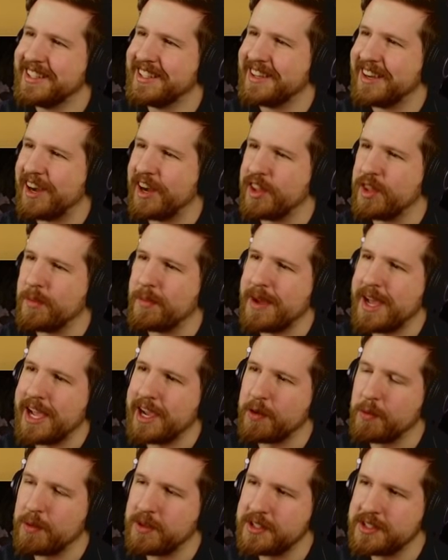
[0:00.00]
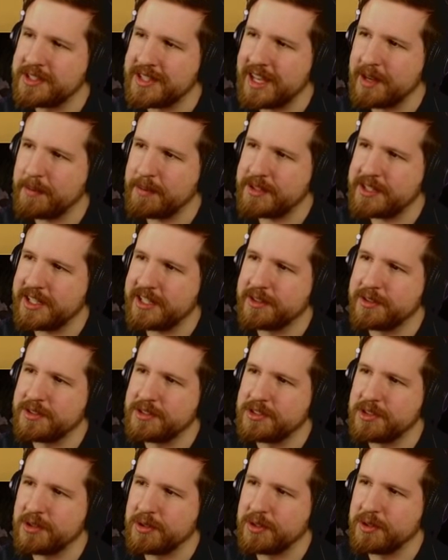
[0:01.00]
On the back, one design in particular is
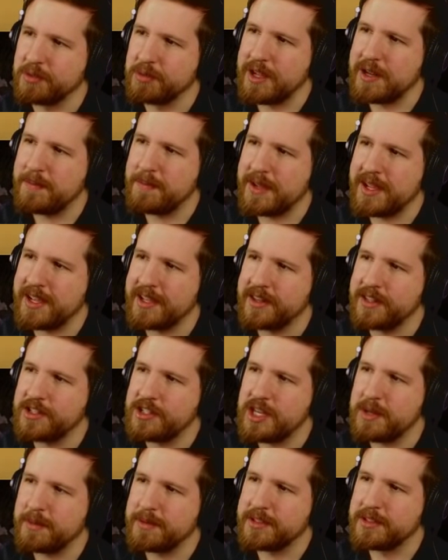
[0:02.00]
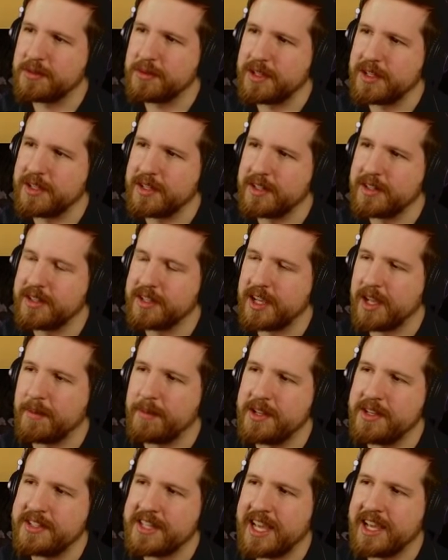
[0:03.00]
circled in red pen, the cheapest one. The
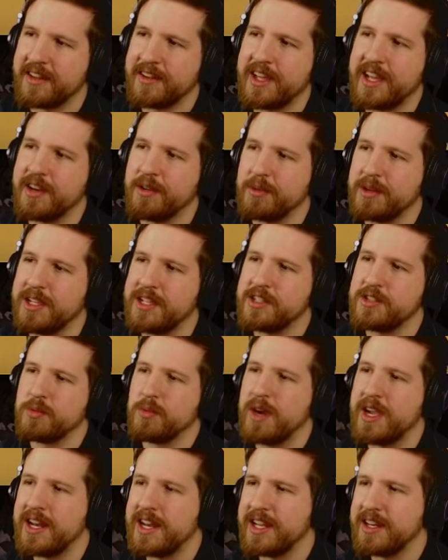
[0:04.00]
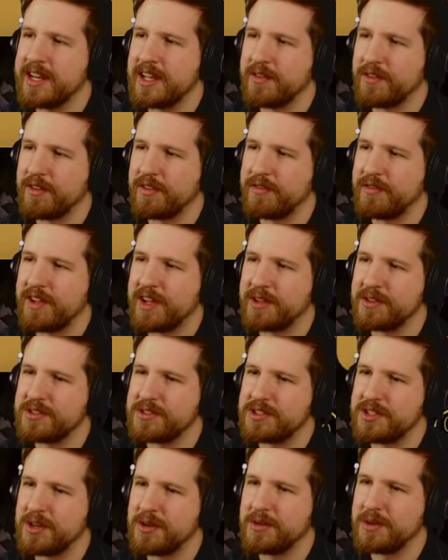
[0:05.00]
company tagline reads, "Waiting never felt
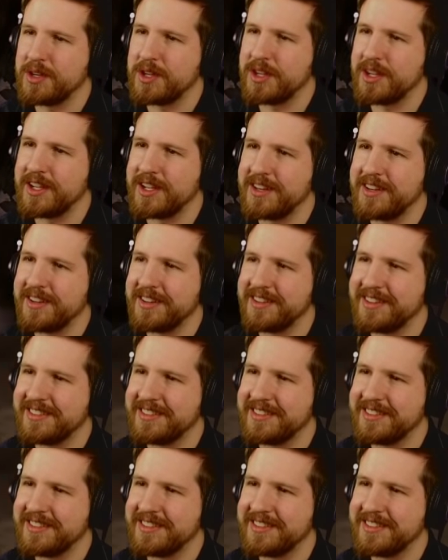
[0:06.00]
so good."